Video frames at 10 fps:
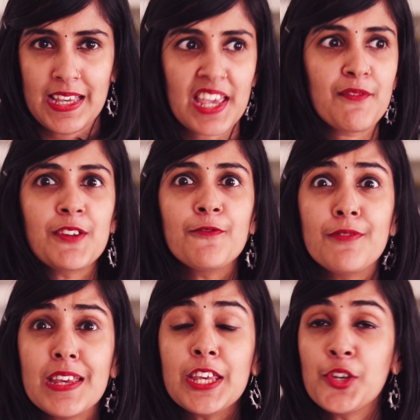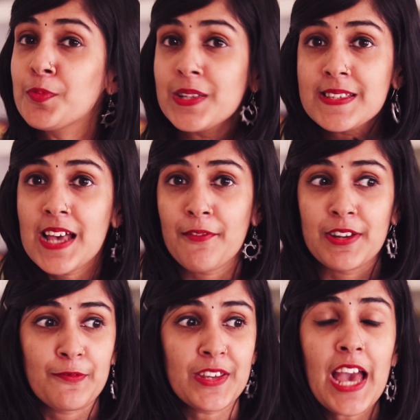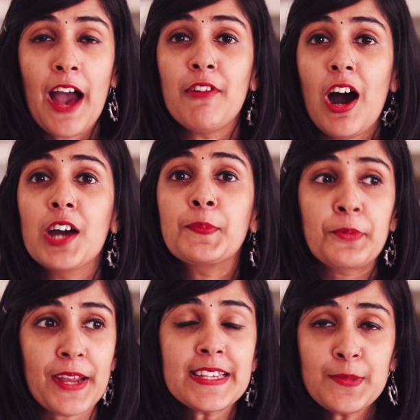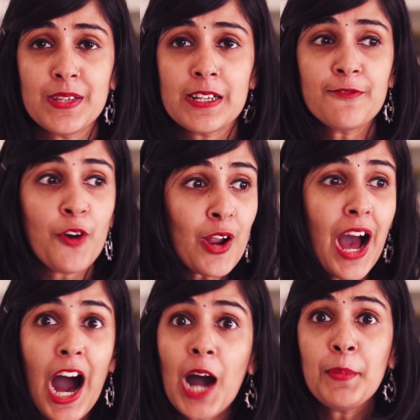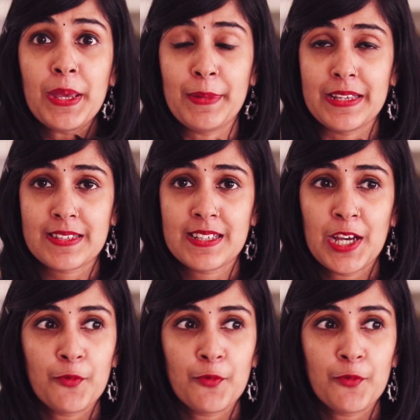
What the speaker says: Even we humans have it. We have our breast milk for our babies.